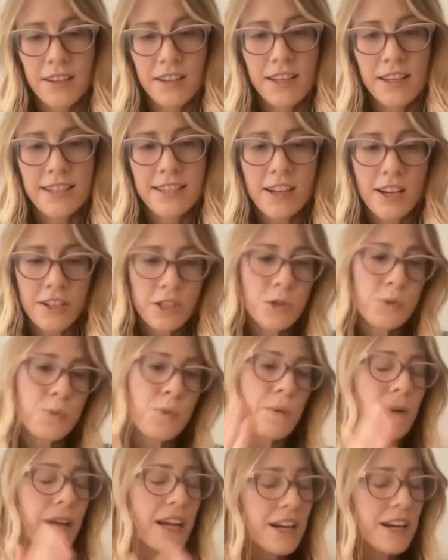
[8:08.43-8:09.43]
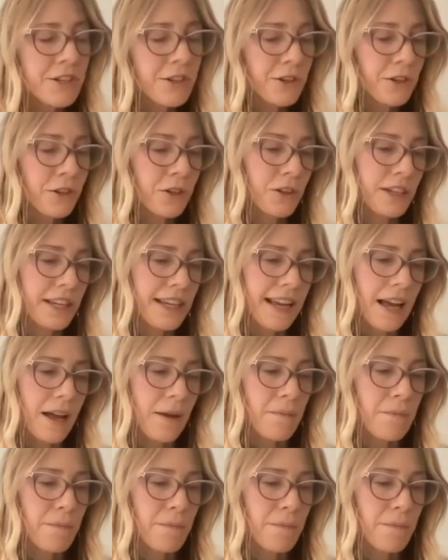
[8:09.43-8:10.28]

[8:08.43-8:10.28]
it's not just one page that you're looking at,